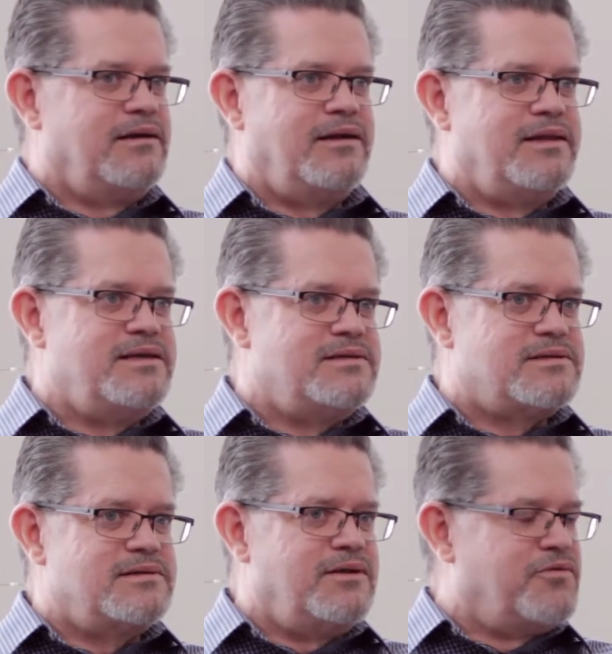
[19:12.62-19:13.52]
in
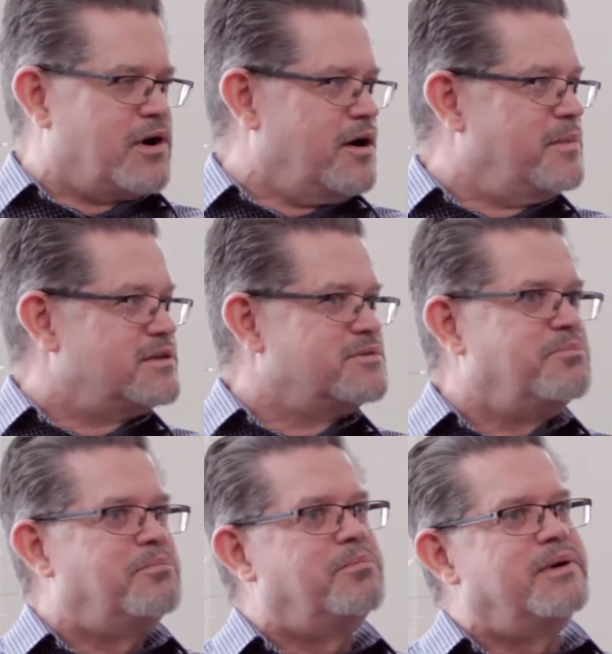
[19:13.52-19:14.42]
these environments.
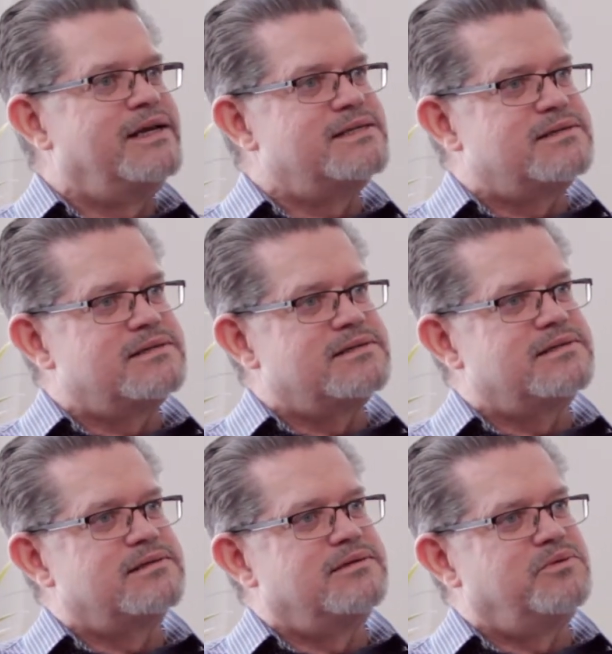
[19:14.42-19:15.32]
But
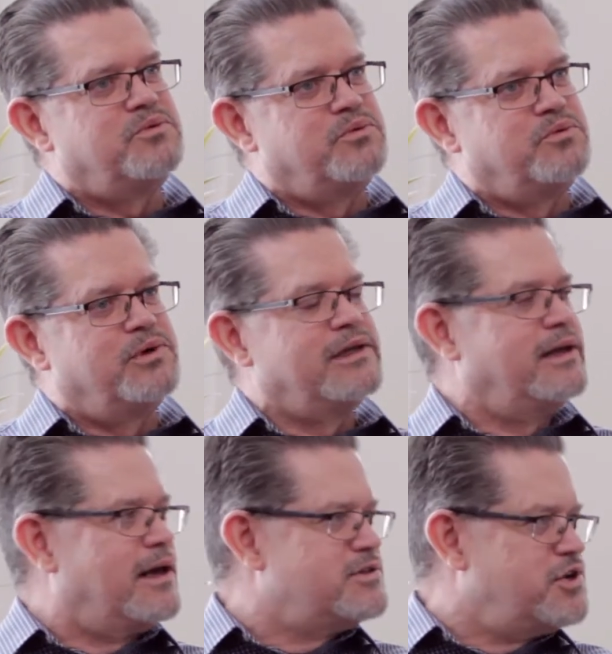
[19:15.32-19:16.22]
it's
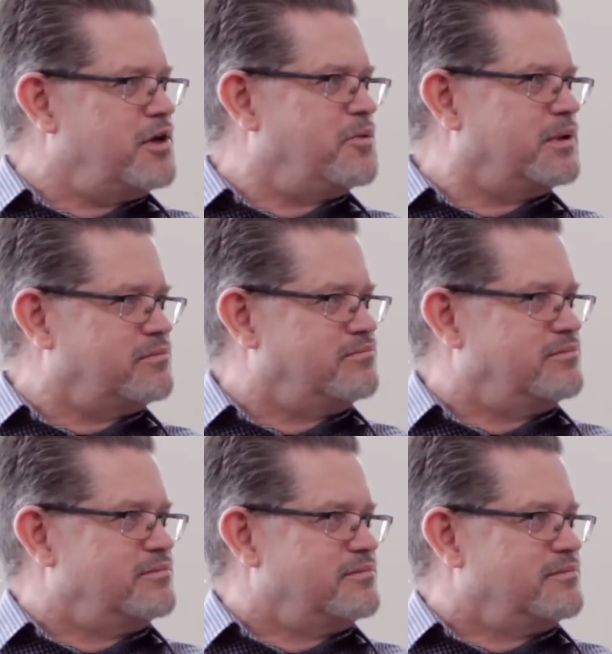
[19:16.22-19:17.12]
really not genuine.
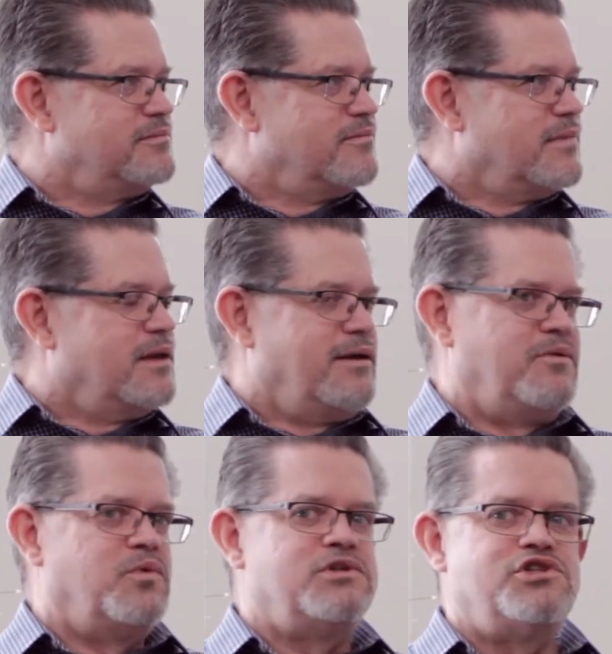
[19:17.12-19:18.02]

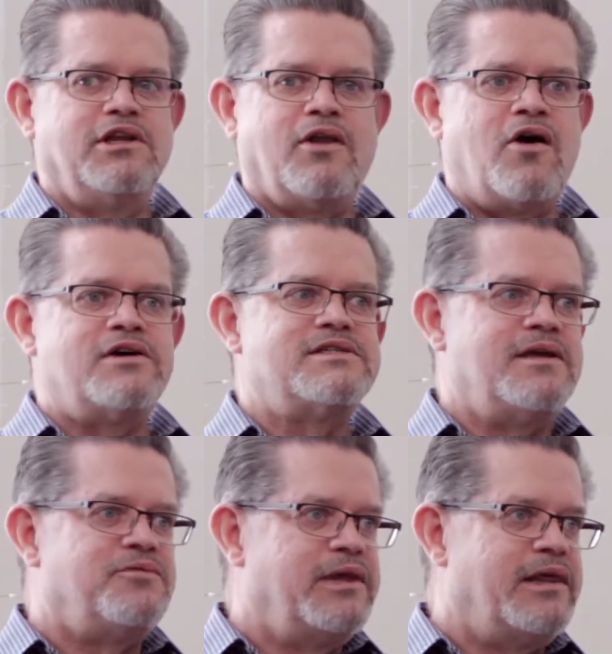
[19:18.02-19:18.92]
And when she
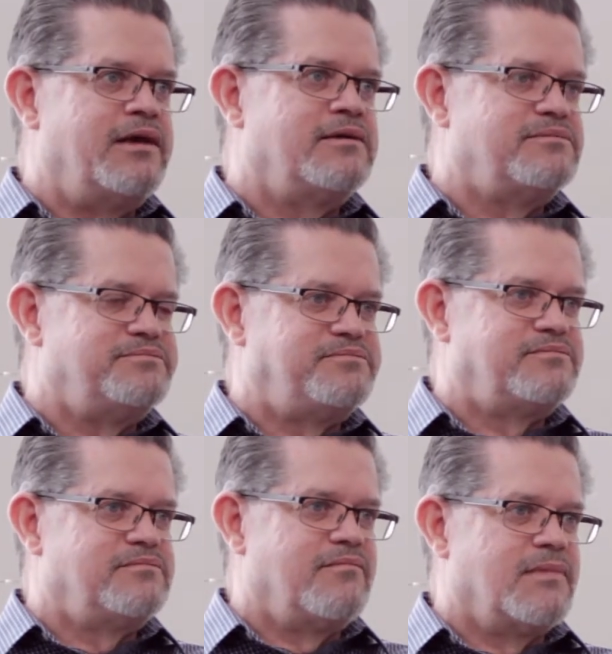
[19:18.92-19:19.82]
lost everything,
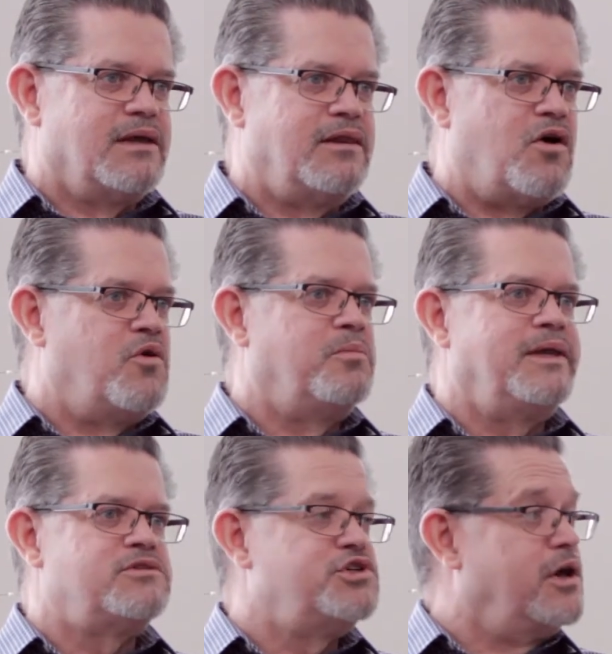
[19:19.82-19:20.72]
the home
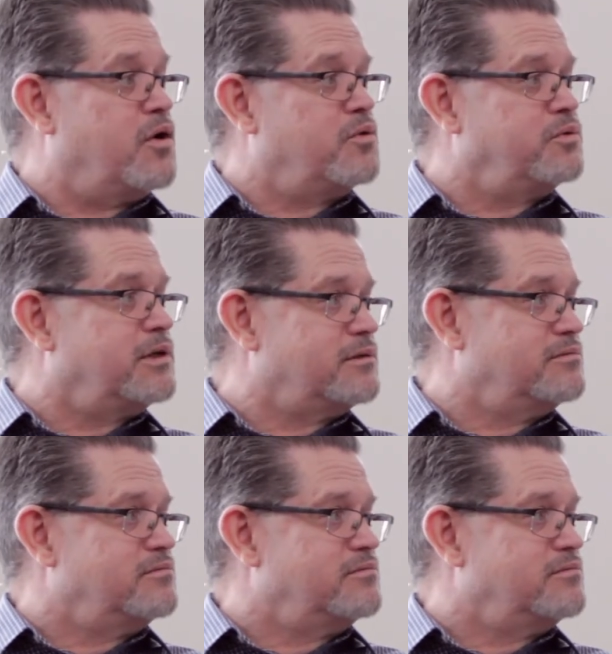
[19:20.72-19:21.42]
that she owned,